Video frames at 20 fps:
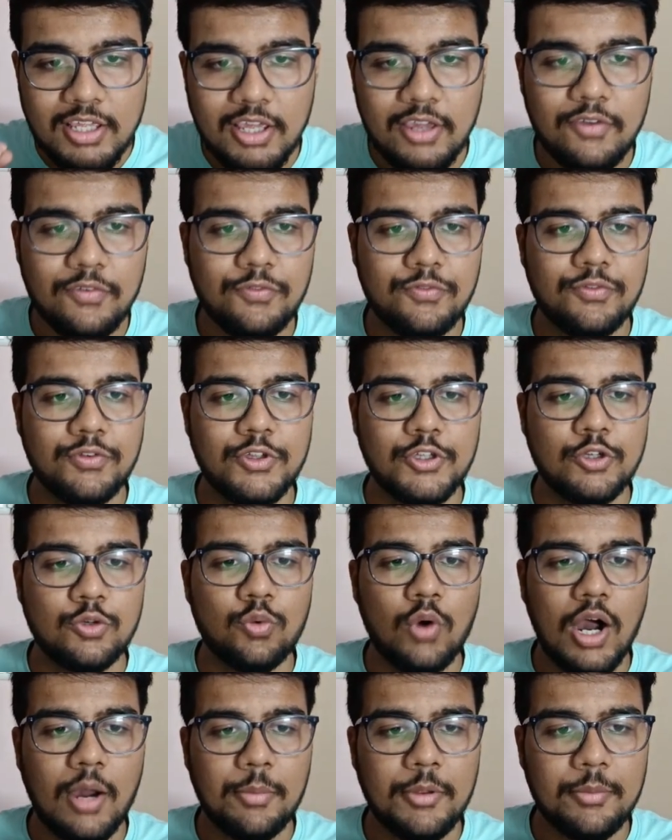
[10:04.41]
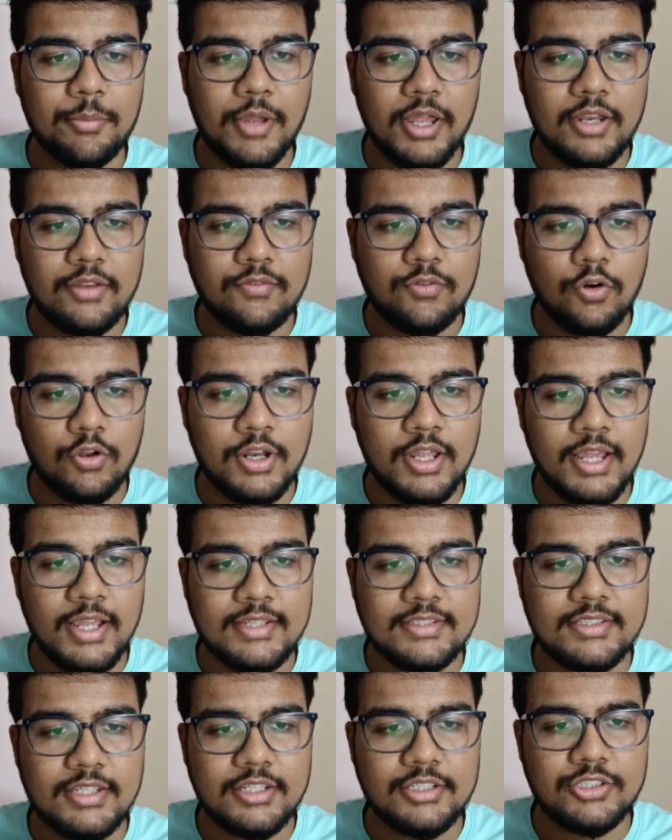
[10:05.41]
if you are preparing for
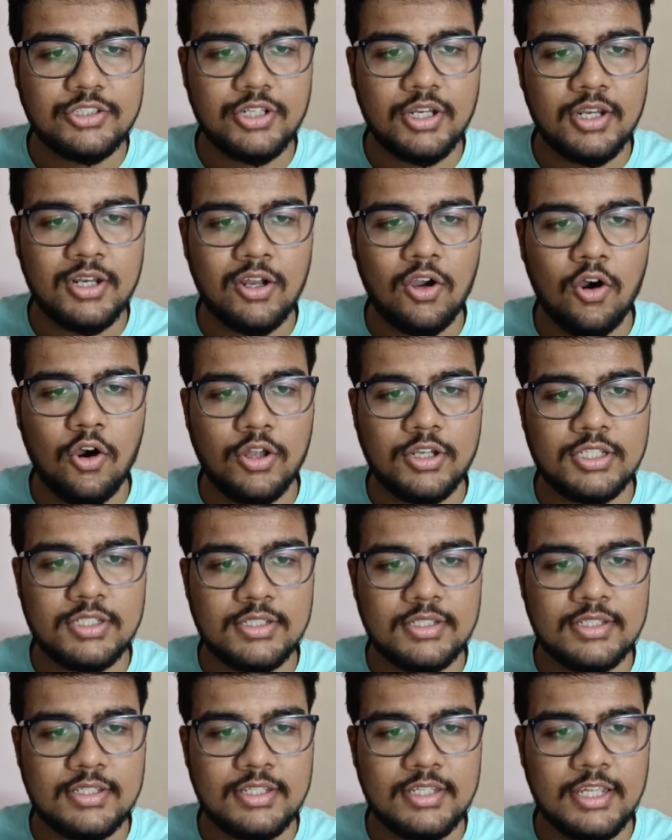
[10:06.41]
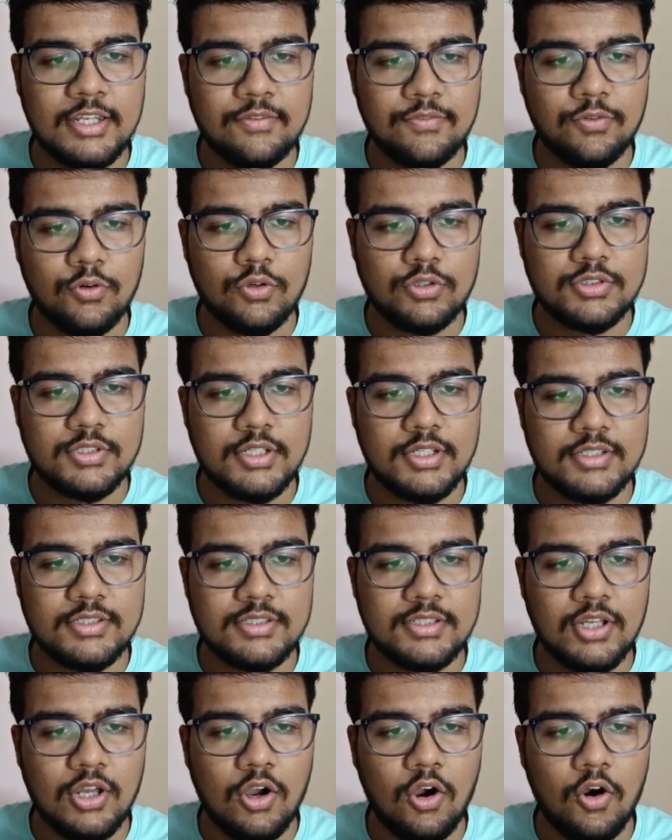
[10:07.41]
Accenture or
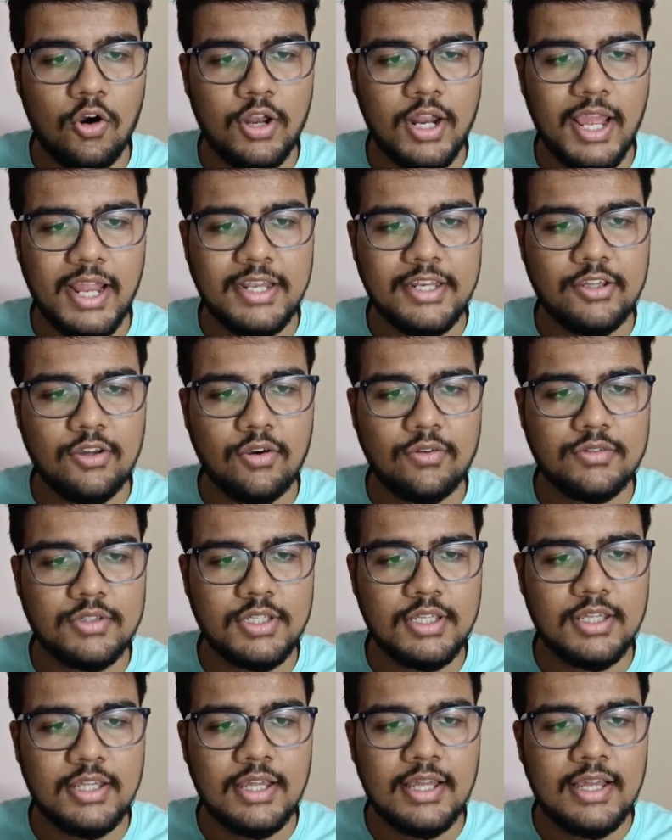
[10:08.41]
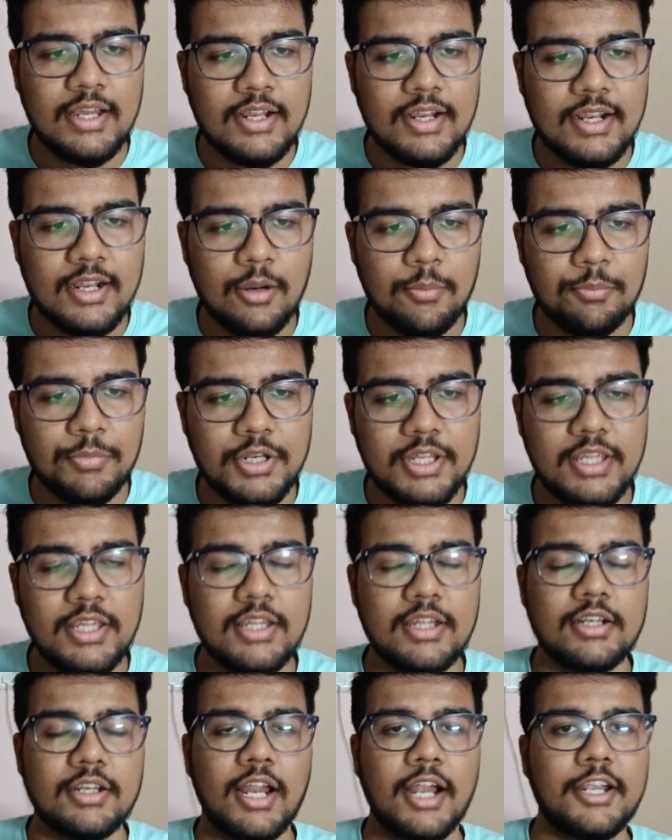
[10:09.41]
Infosys or any of the
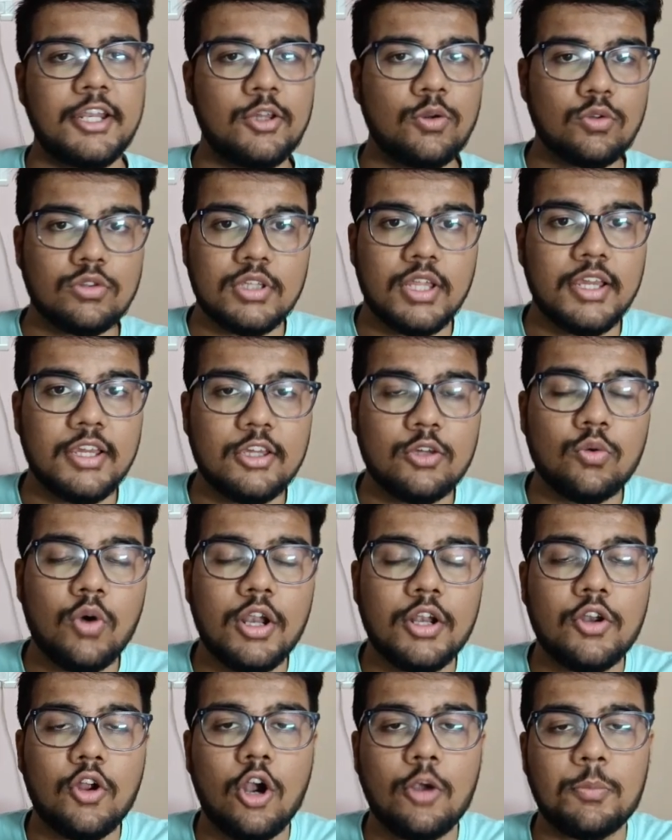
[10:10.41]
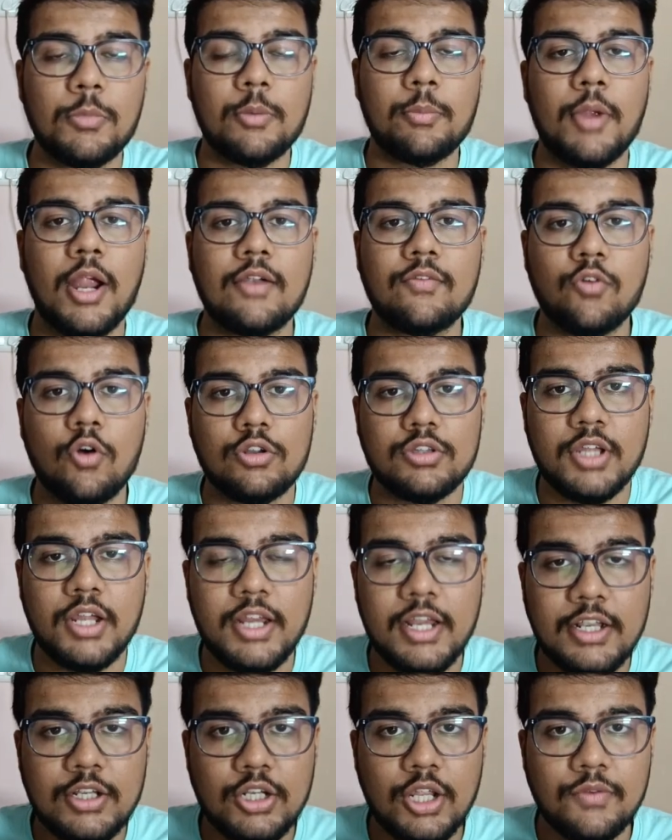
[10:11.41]
company that you think you are not prepared for the
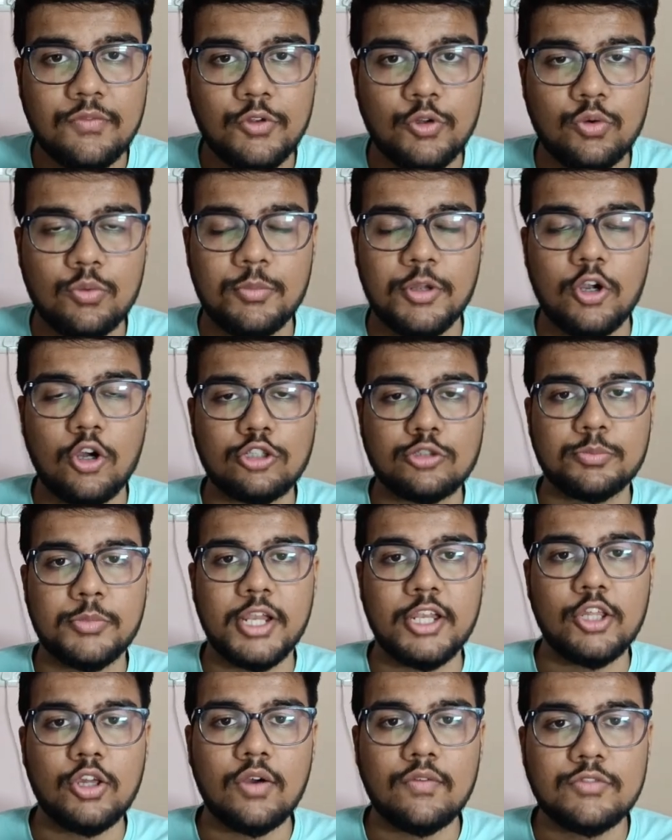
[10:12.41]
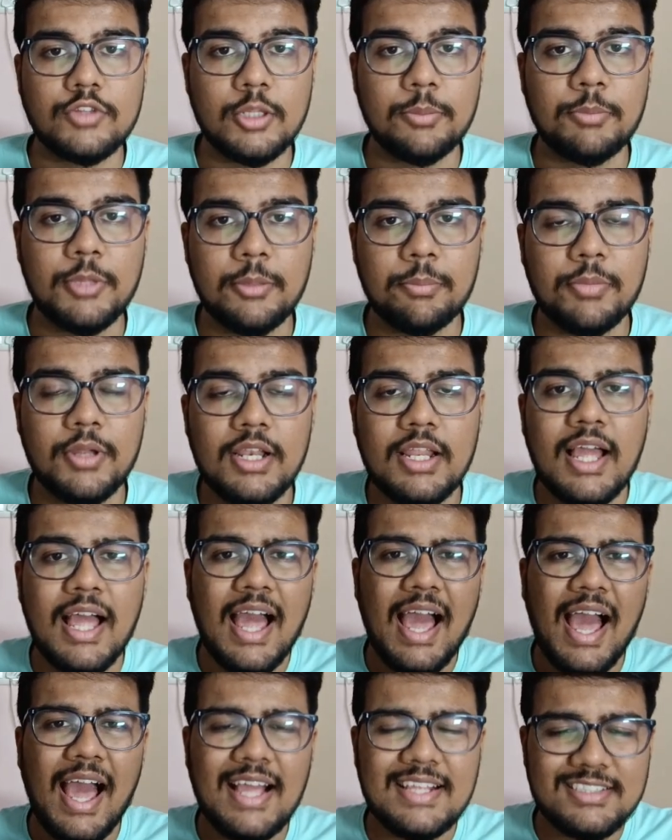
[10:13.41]
interview, because many of the people
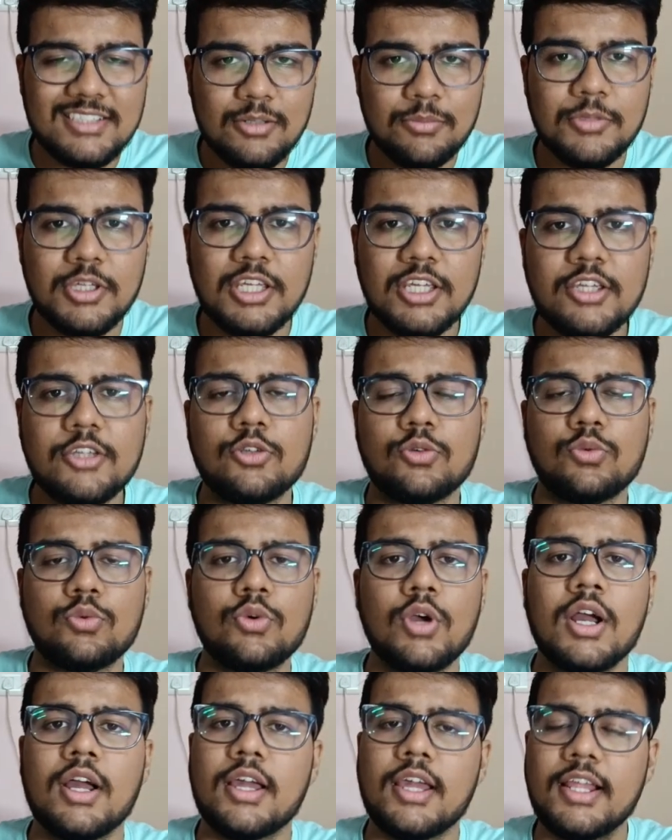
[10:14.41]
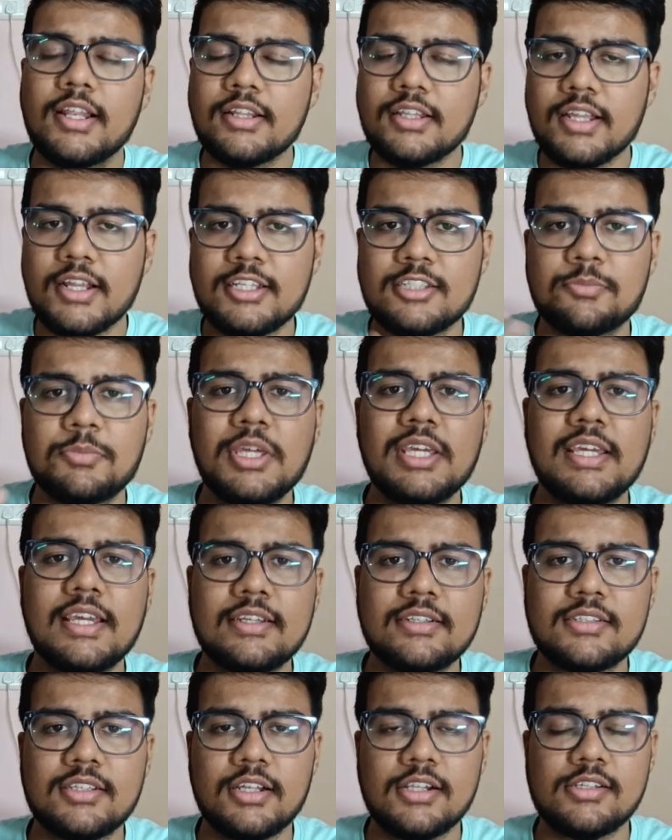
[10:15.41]
has some issue in their
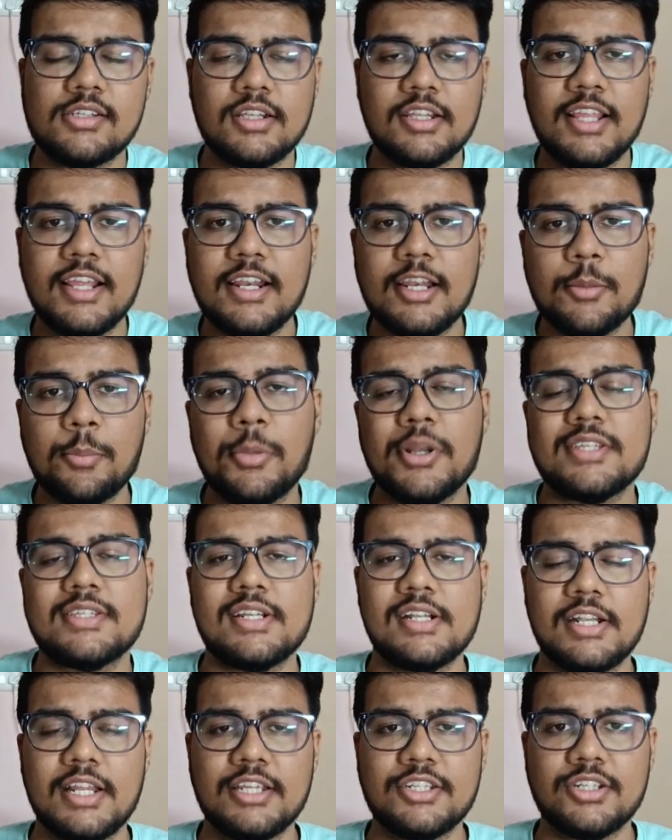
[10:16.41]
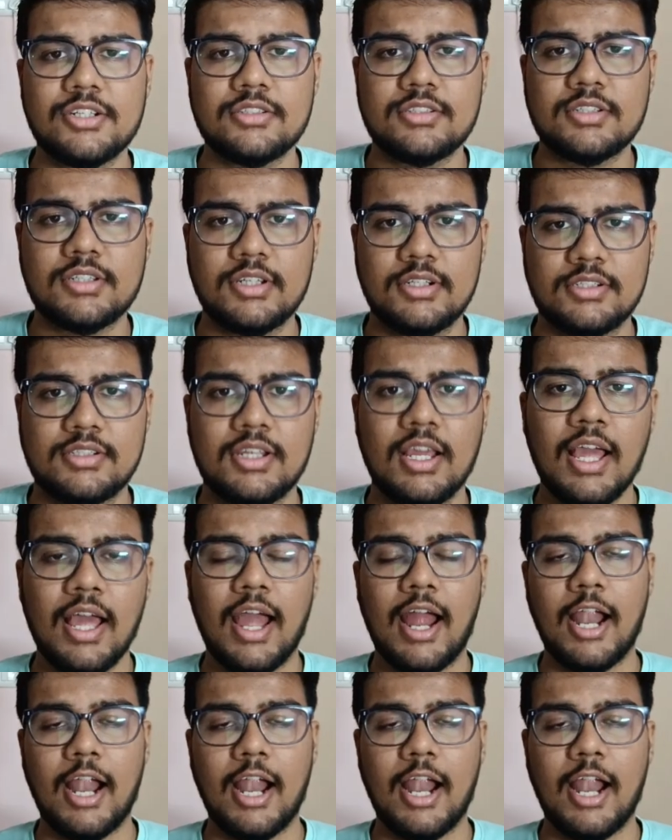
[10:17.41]
speaking skills, their representation skills,